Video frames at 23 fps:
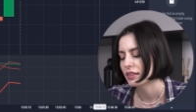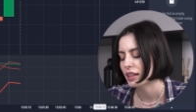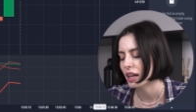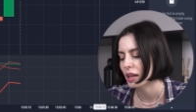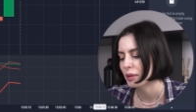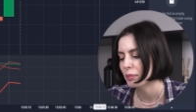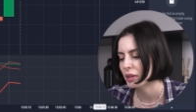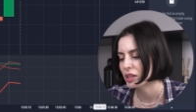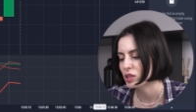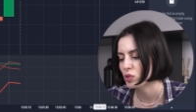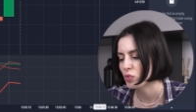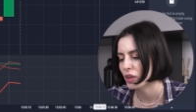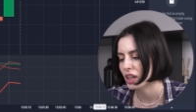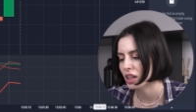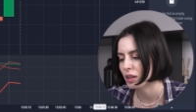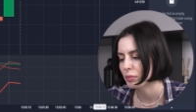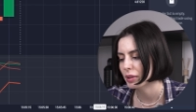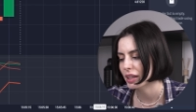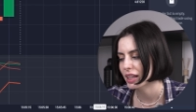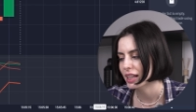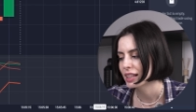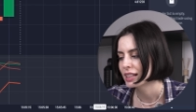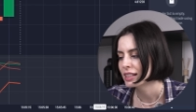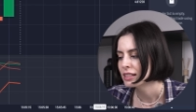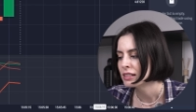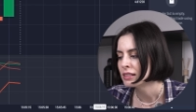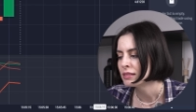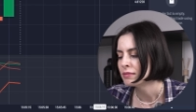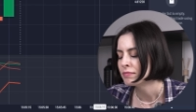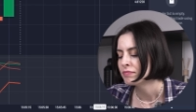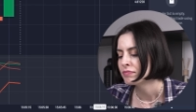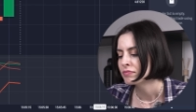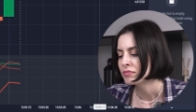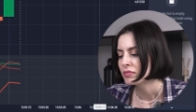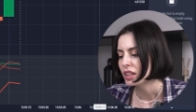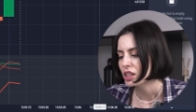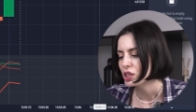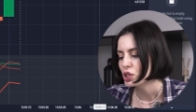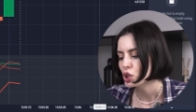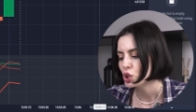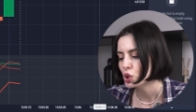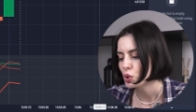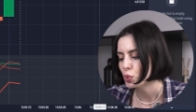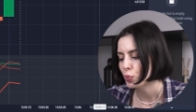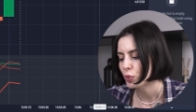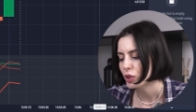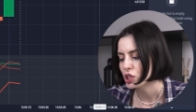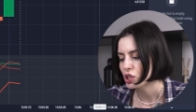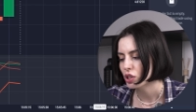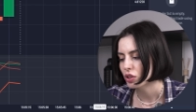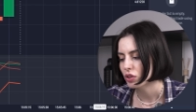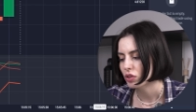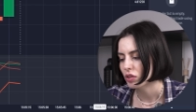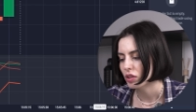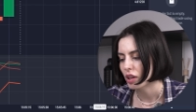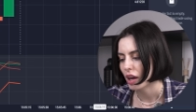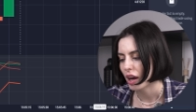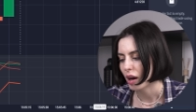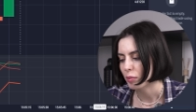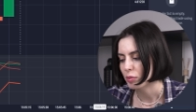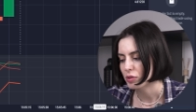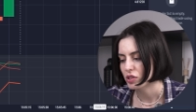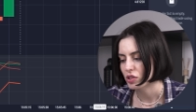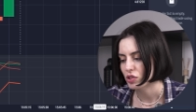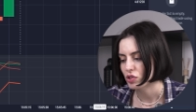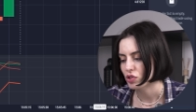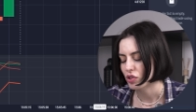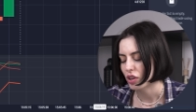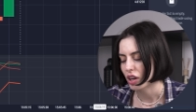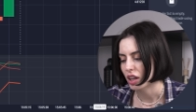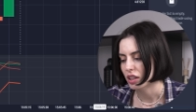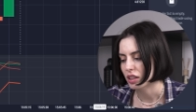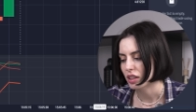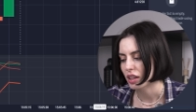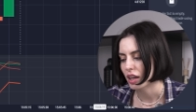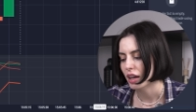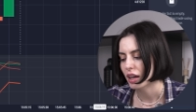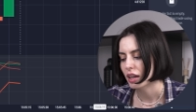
That means we're gonna be switching to the opposite trend.